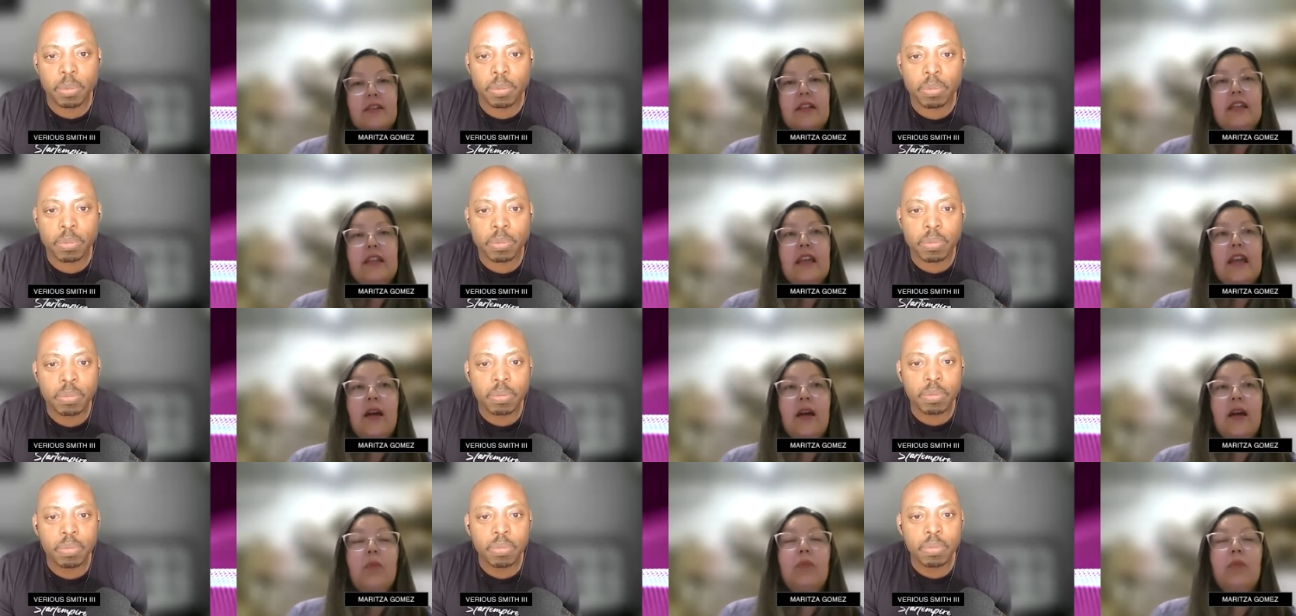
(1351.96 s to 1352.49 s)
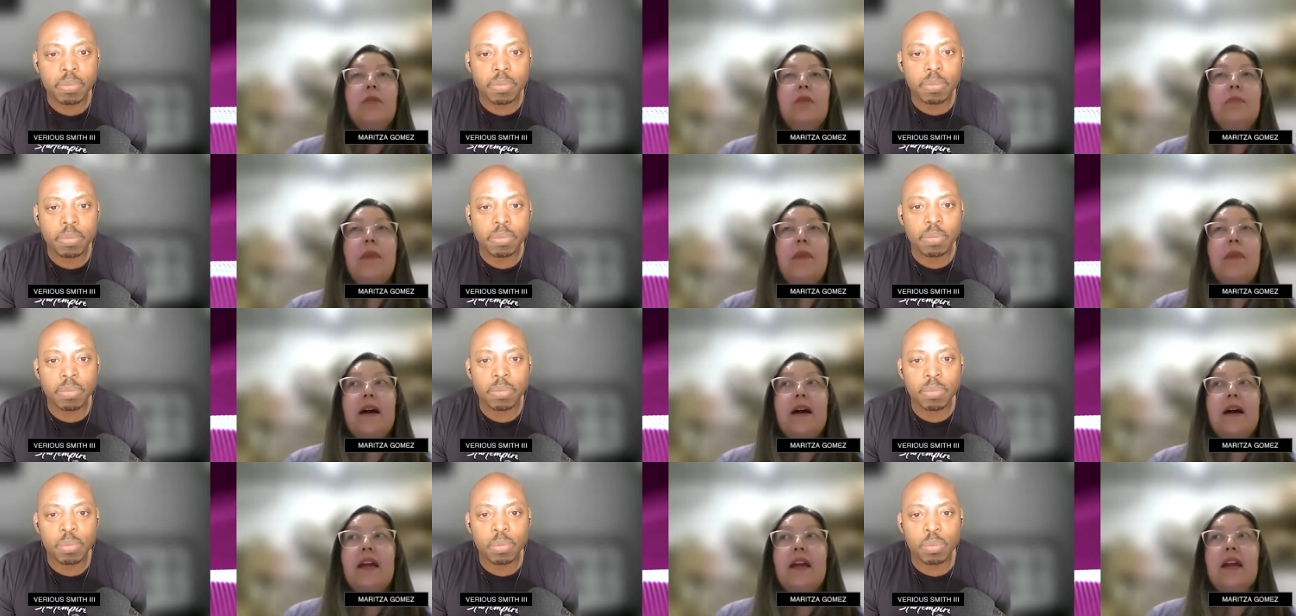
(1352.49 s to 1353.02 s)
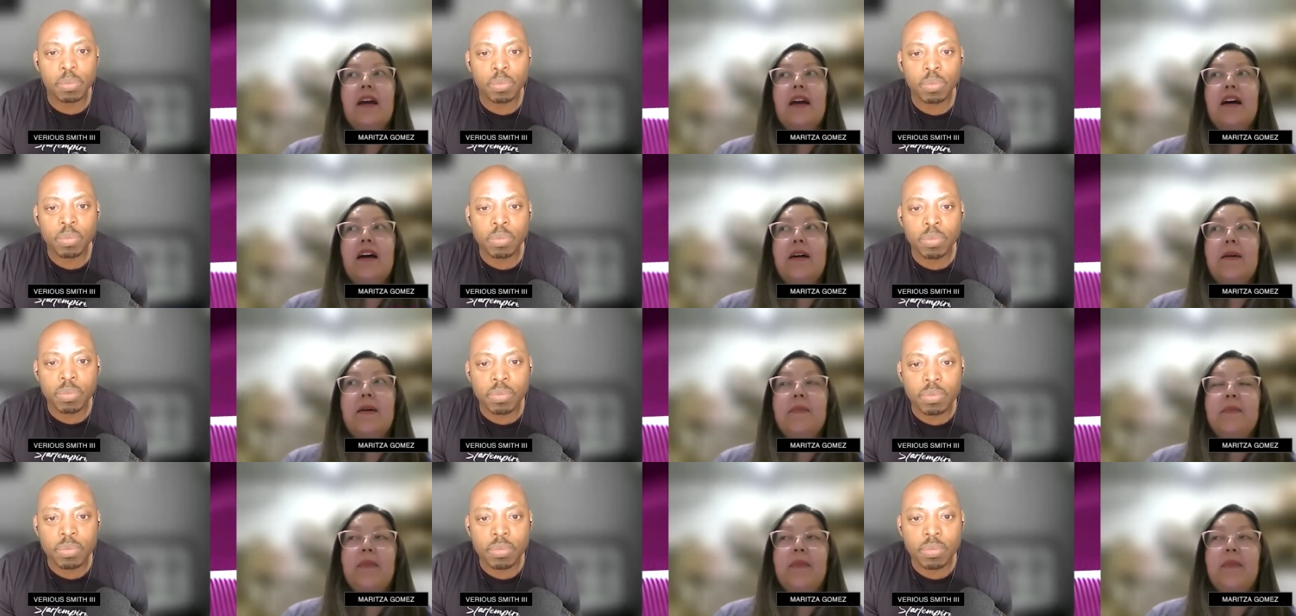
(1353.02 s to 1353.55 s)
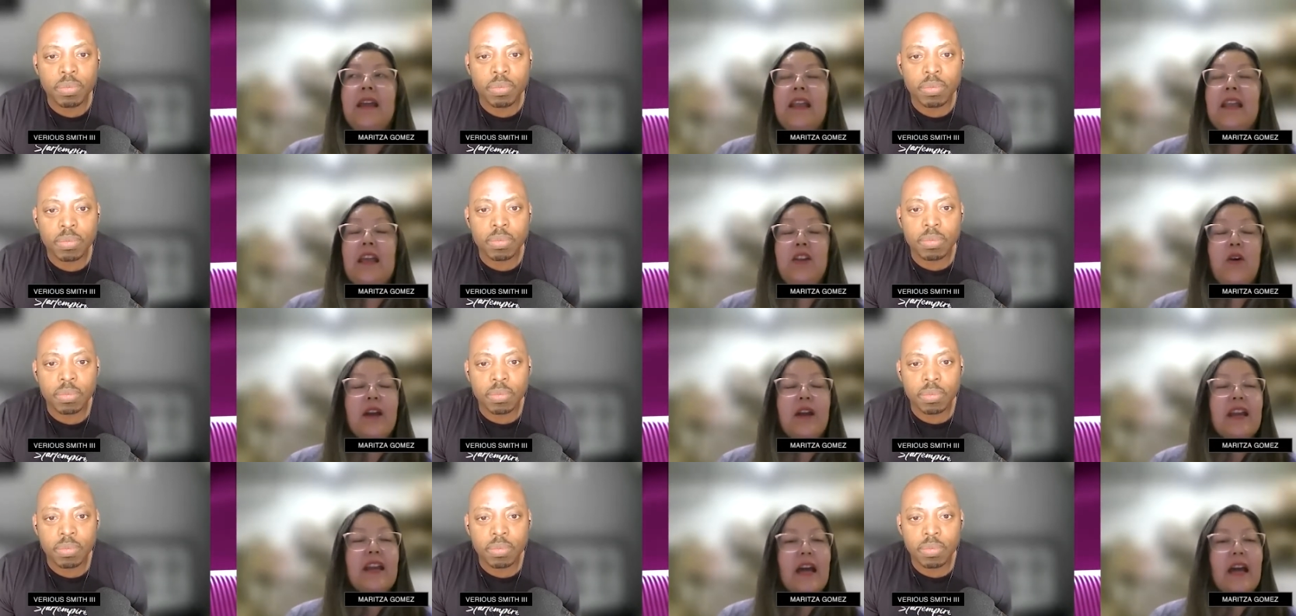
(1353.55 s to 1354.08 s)
Speaker 1: Yeah, well, my um, and I know
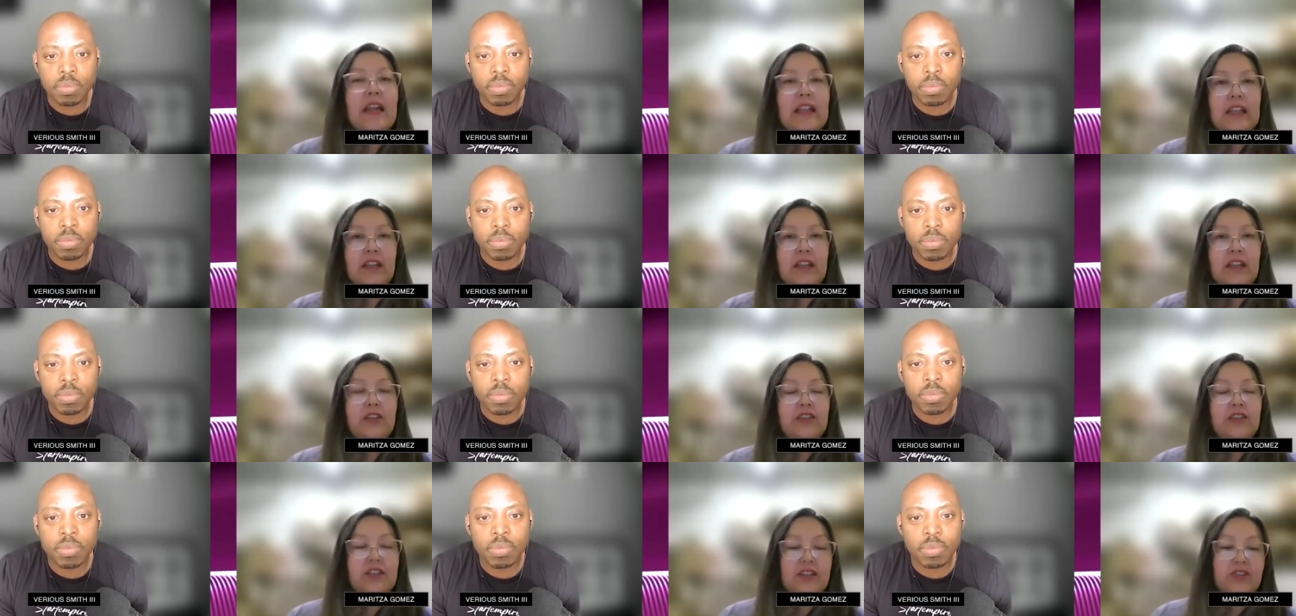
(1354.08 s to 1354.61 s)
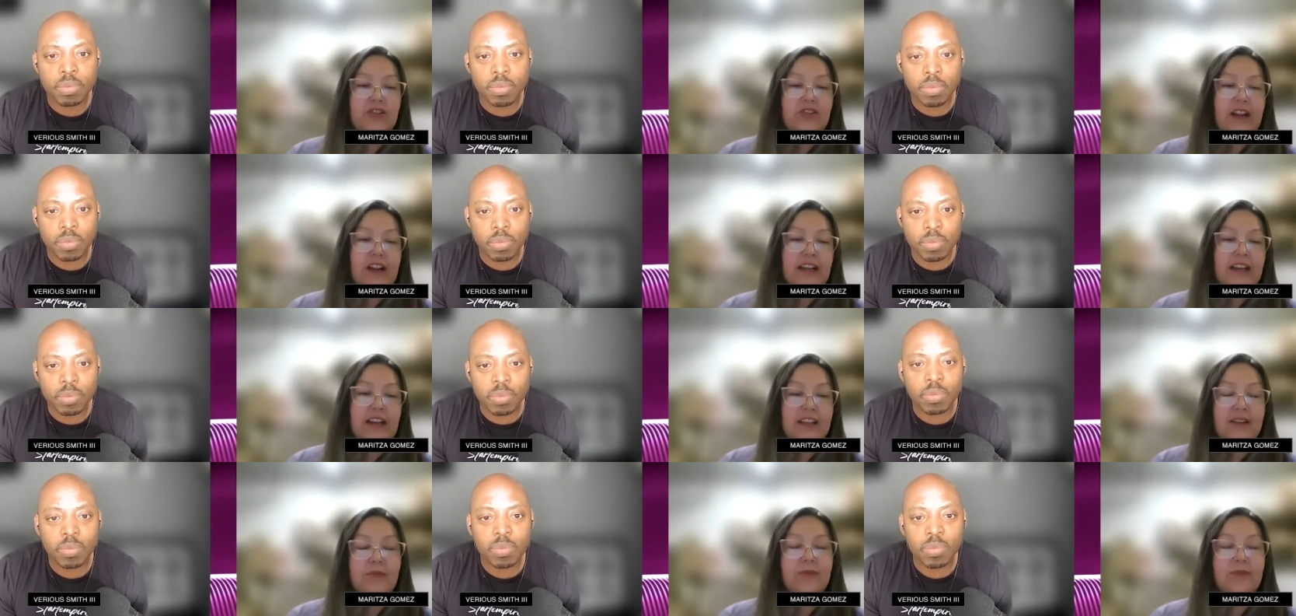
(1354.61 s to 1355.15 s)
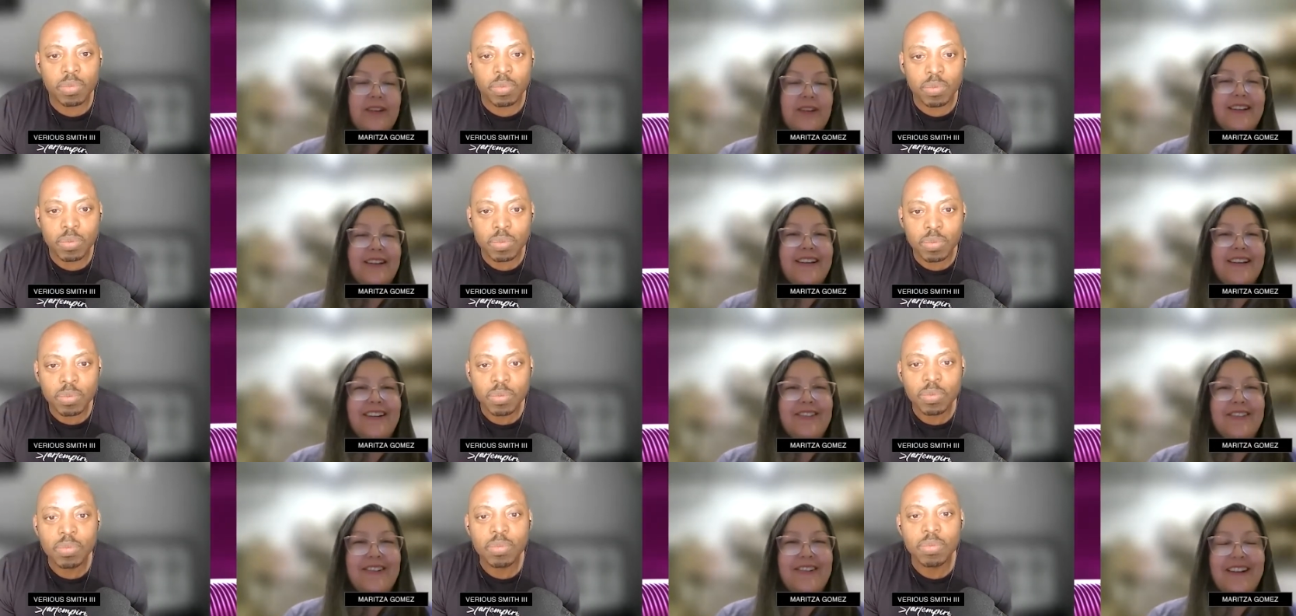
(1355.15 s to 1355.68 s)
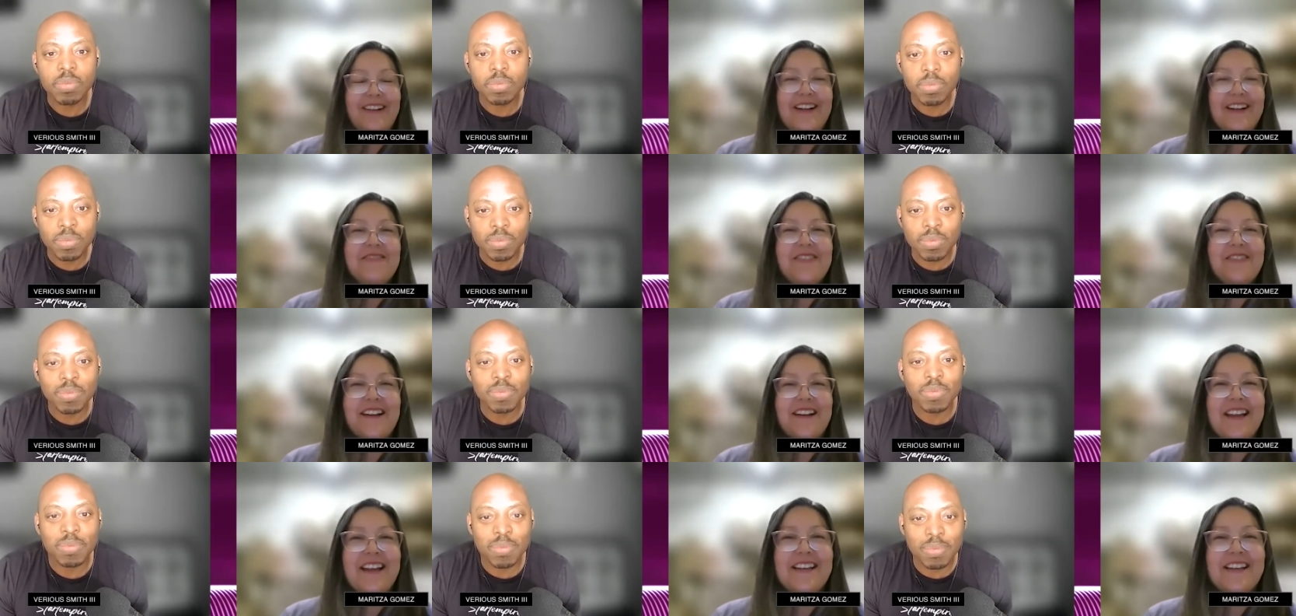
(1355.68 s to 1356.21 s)
I got a little distracted
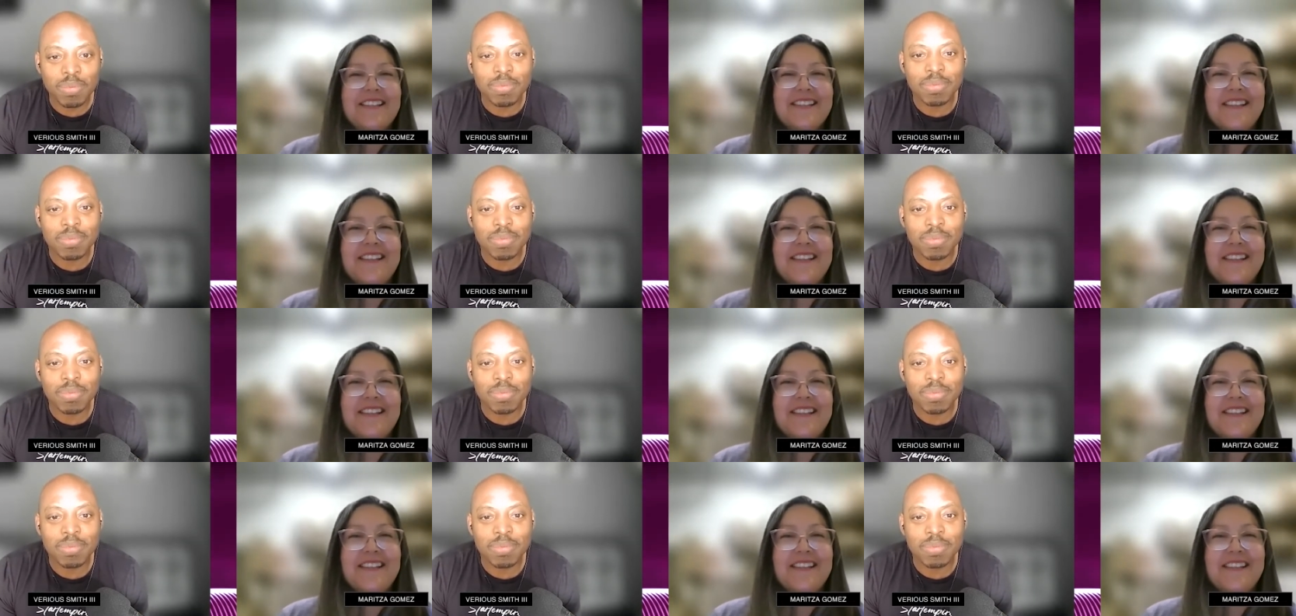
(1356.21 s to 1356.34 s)
because